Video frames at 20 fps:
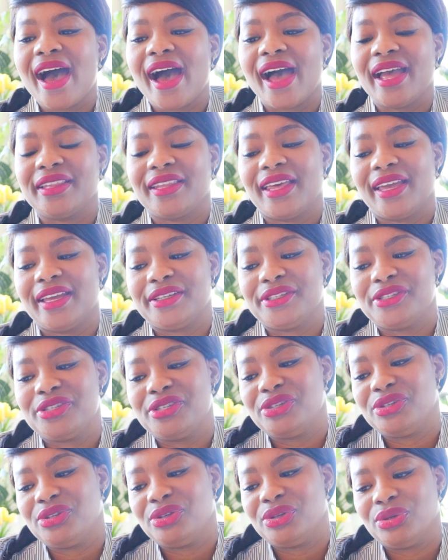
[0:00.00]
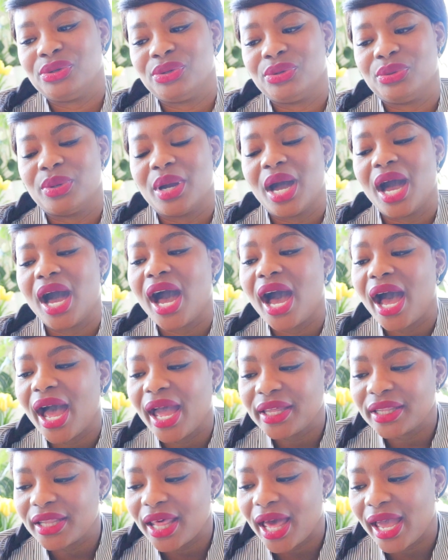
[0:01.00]
I like to
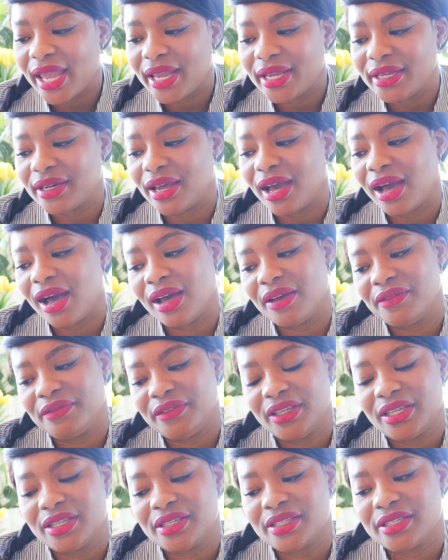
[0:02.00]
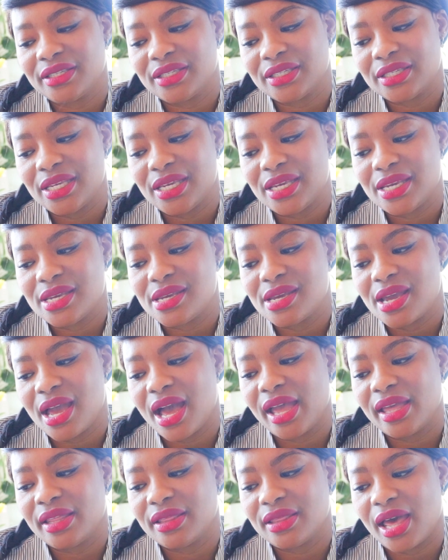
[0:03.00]
highlight, obviously.
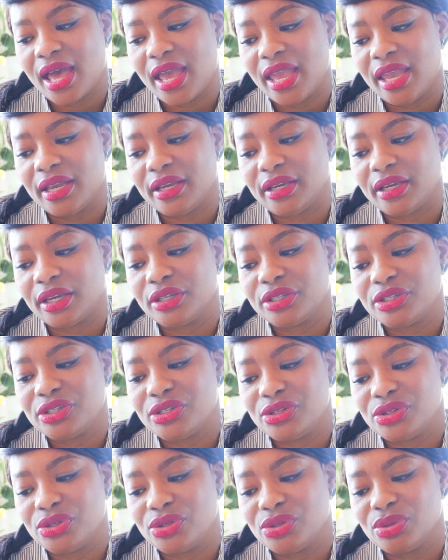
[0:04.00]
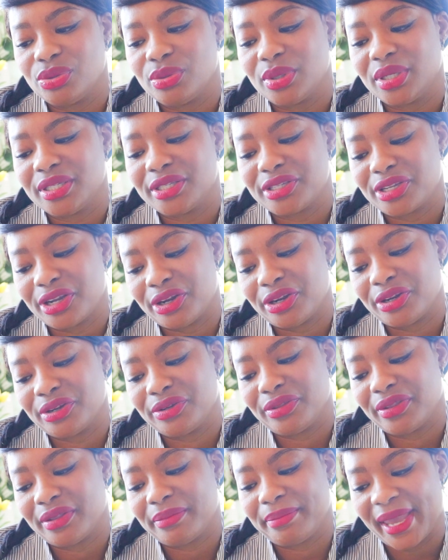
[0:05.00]
I like to
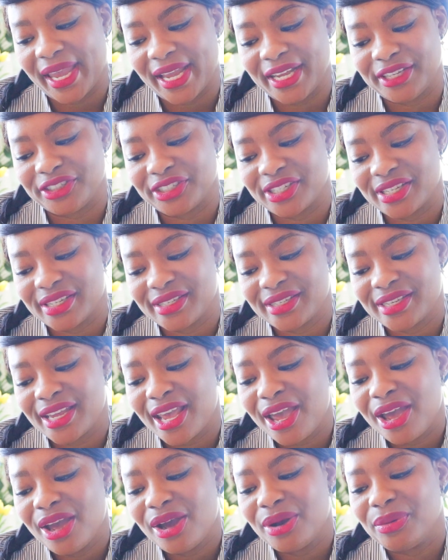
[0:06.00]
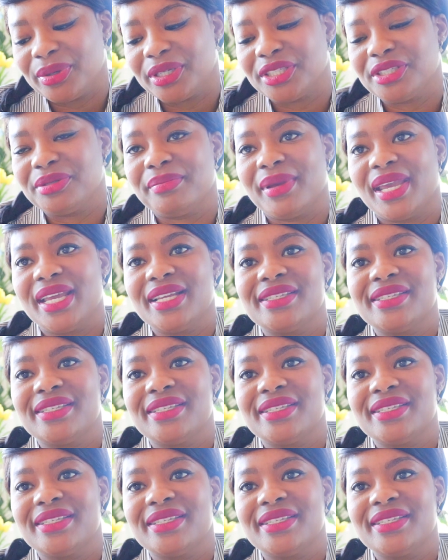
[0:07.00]
turn the pages, which may